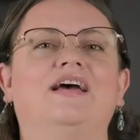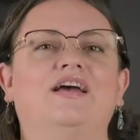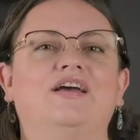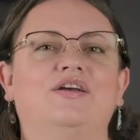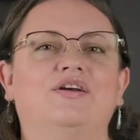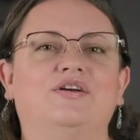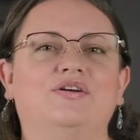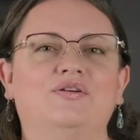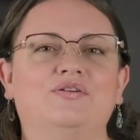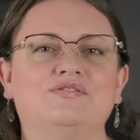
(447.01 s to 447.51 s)

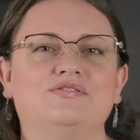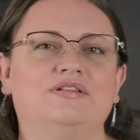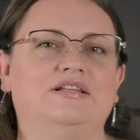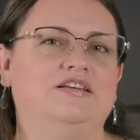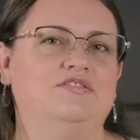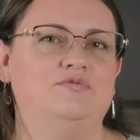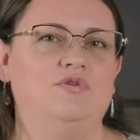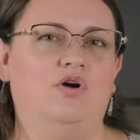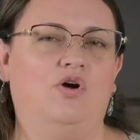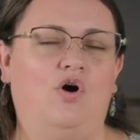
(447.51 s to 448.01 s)
You can also
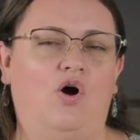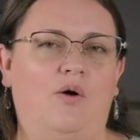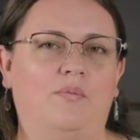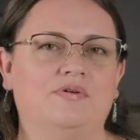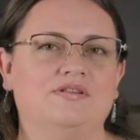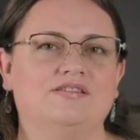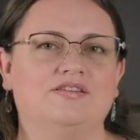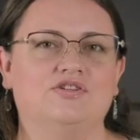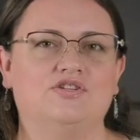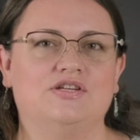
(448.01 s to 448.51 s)
leave me a
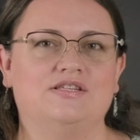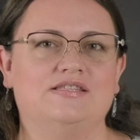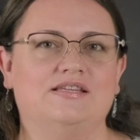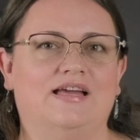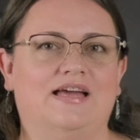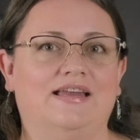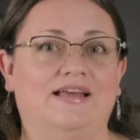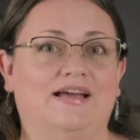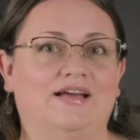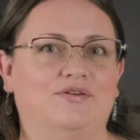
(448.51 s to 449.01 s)
comment
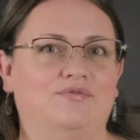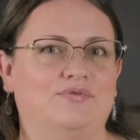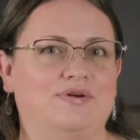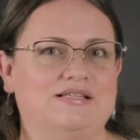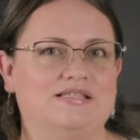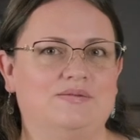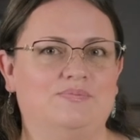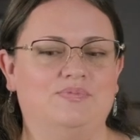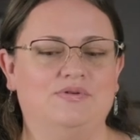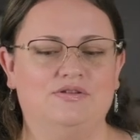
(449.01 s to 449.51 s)
suggesting any kind of
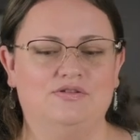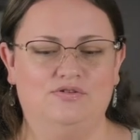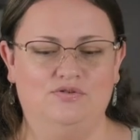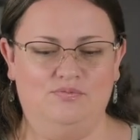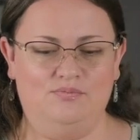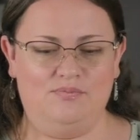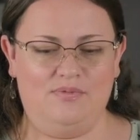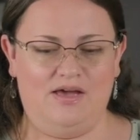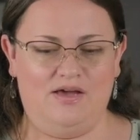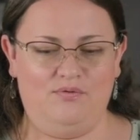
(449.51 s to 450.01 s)
recipes you
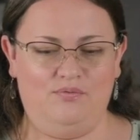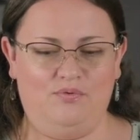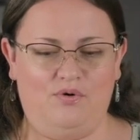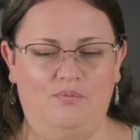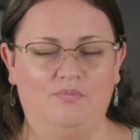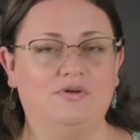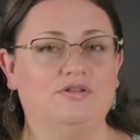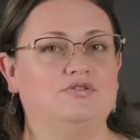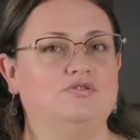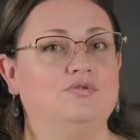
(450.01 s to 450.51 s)
may
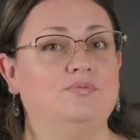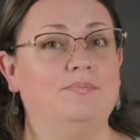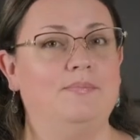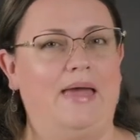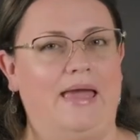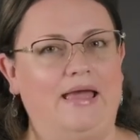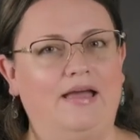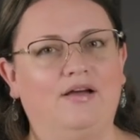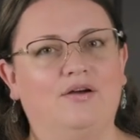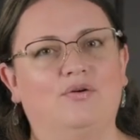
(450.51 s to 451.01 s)
want me to
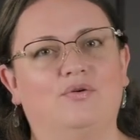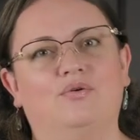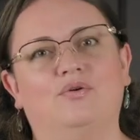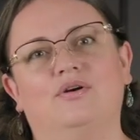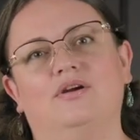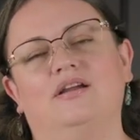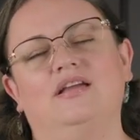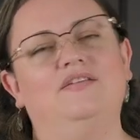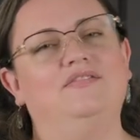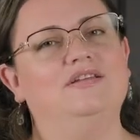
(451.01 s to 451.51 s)
make,
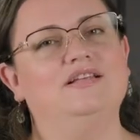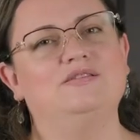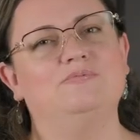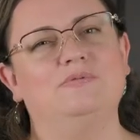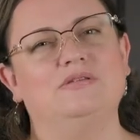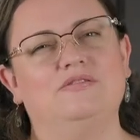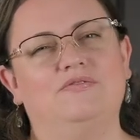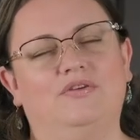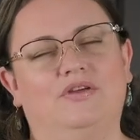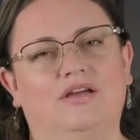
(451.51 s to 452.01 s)
or even a
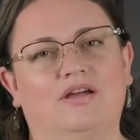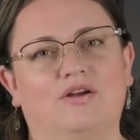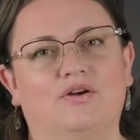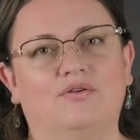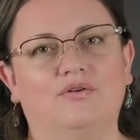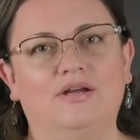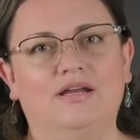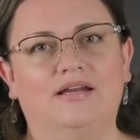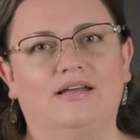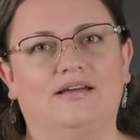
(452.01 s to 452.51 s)
specific
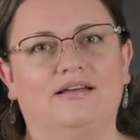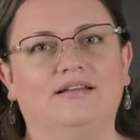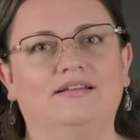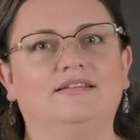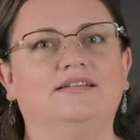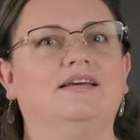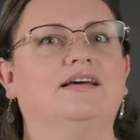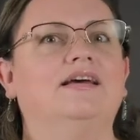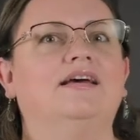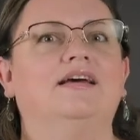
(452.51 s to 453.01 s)

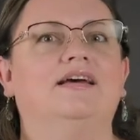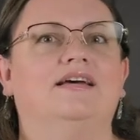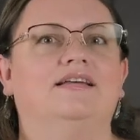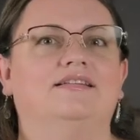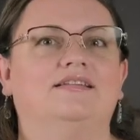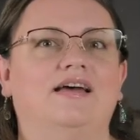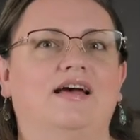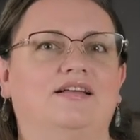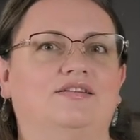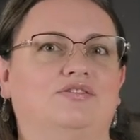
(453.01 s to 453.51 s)
ingredient
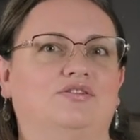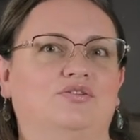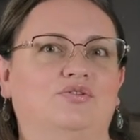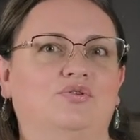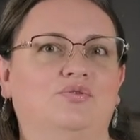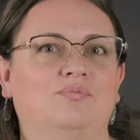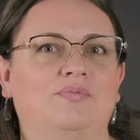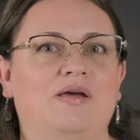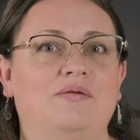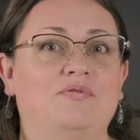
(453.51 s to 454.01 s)
that
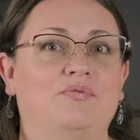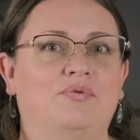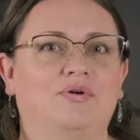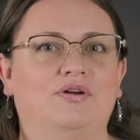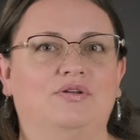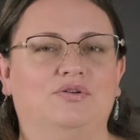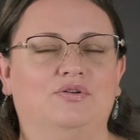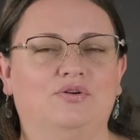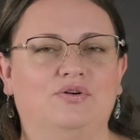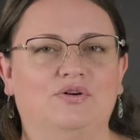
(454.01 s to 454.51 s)
you maybe want
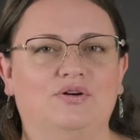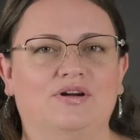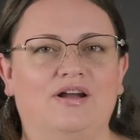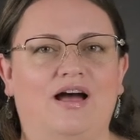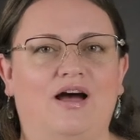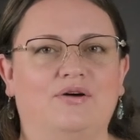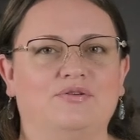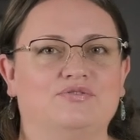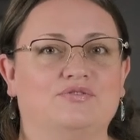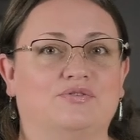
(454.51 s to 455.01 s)
to learn
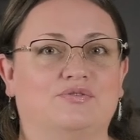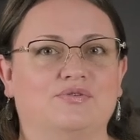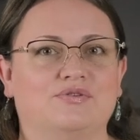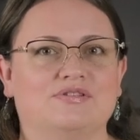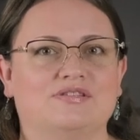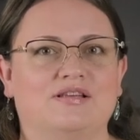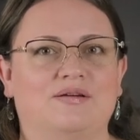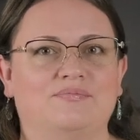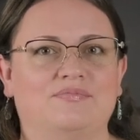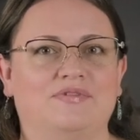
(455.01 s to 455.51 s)
how to cook
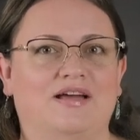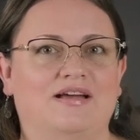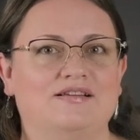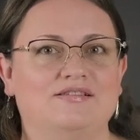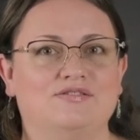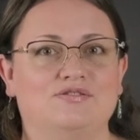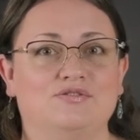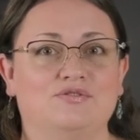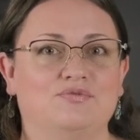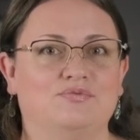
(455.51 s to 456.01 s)
some
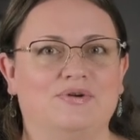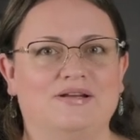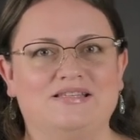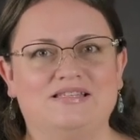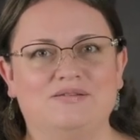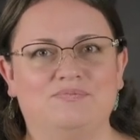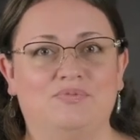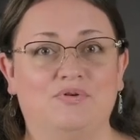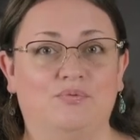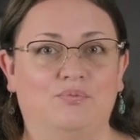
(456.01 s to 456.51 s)
nice new
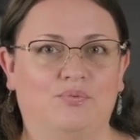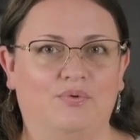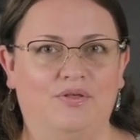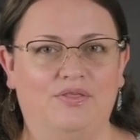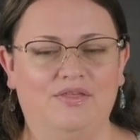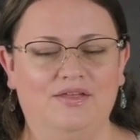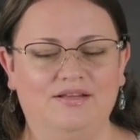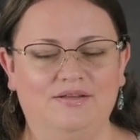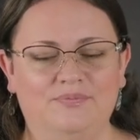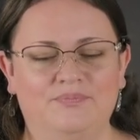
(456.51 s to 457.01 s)
recipe
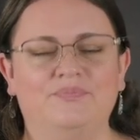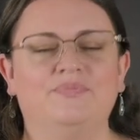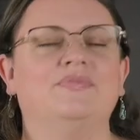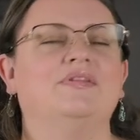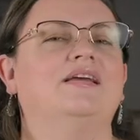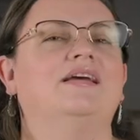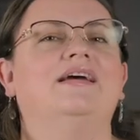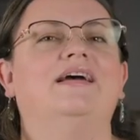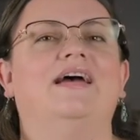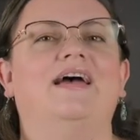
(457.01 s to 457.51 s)
with it.
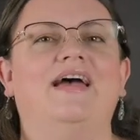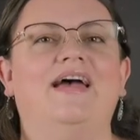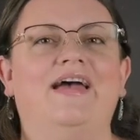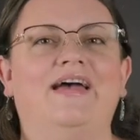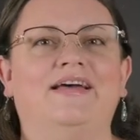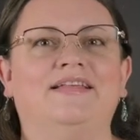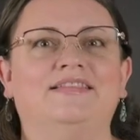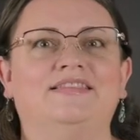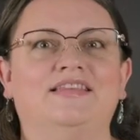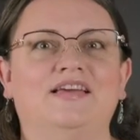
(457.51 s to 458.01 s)

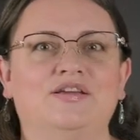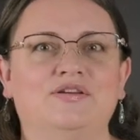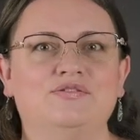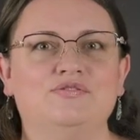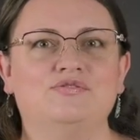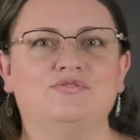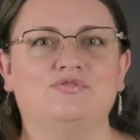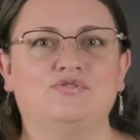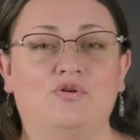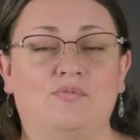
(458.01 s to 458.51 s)
And thank you
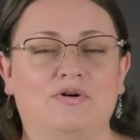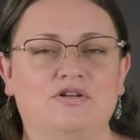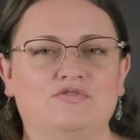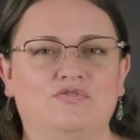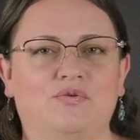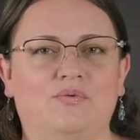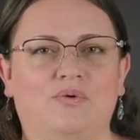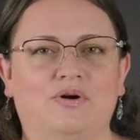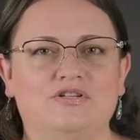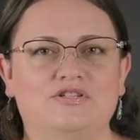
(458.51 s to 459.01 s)
so much
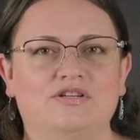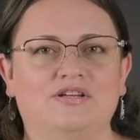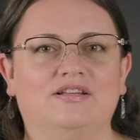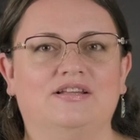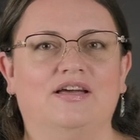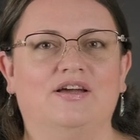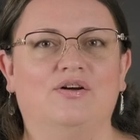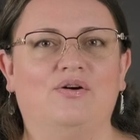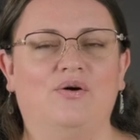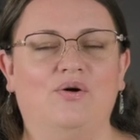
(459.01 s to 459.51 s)
for watching
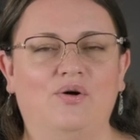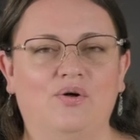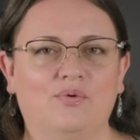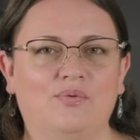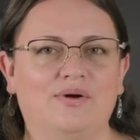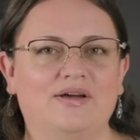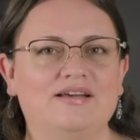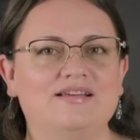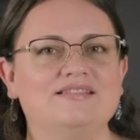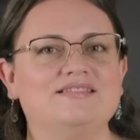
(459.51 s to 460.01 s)
like
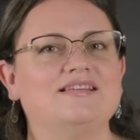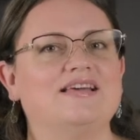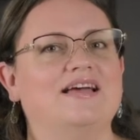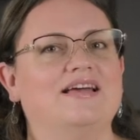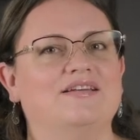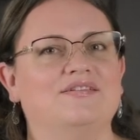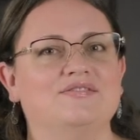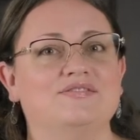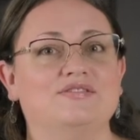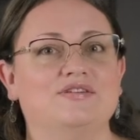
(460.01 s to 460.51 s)
always,
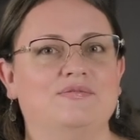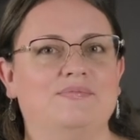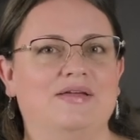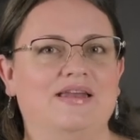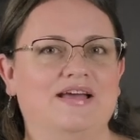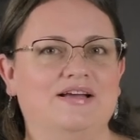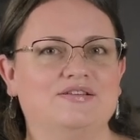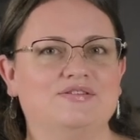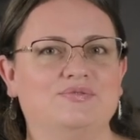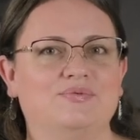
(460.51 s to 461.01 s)
and I'll see you in my
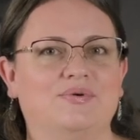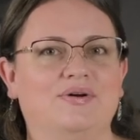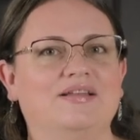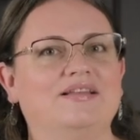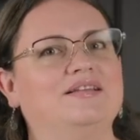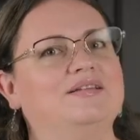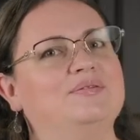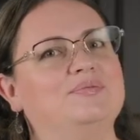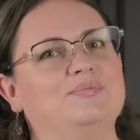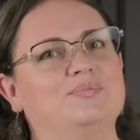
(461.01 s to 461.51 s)
next
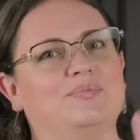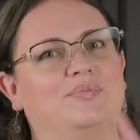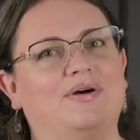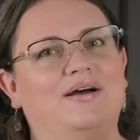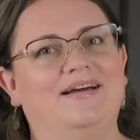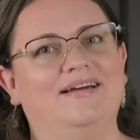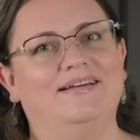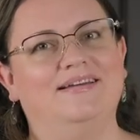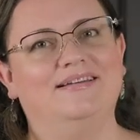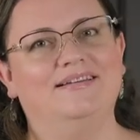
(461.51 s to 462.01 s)
one.
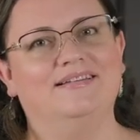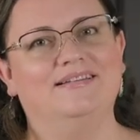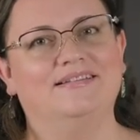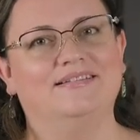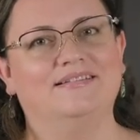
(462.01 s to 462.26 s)
Bye!